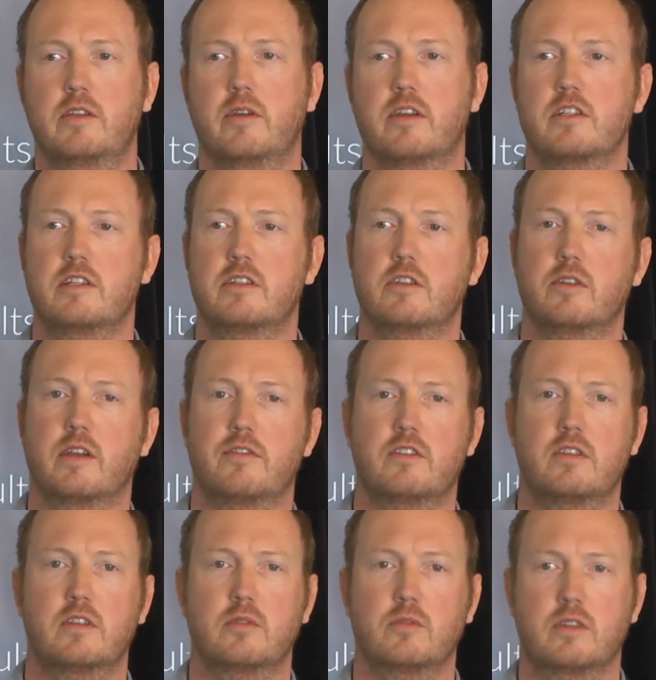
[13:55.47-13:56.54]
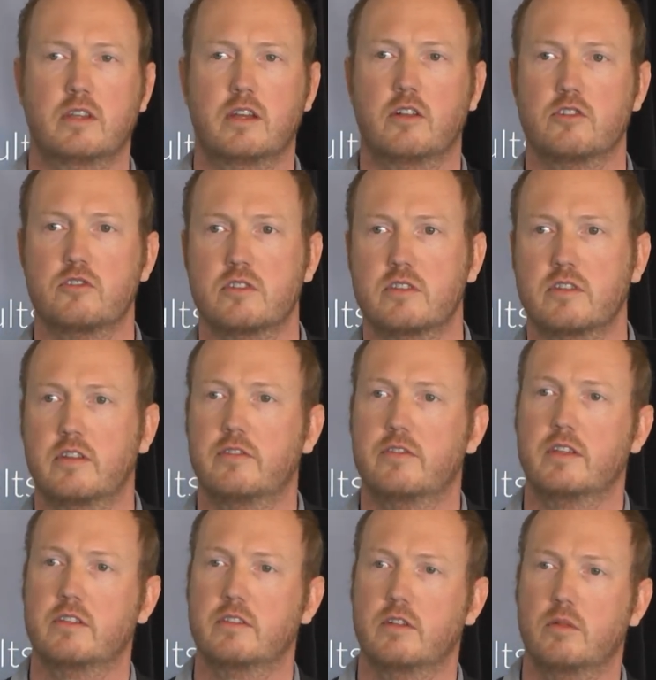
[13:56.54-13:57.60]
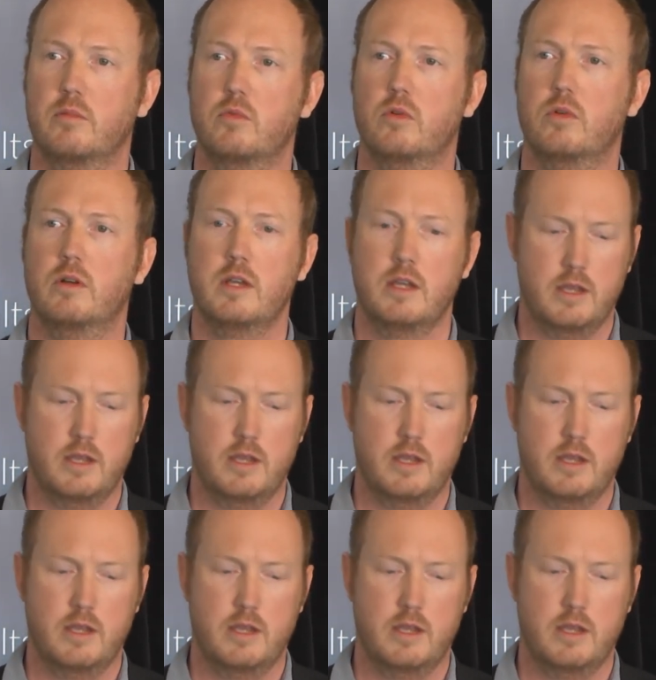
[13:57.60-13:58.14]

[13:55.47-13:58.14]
You actually do have to deal with the culture side of things a lot more.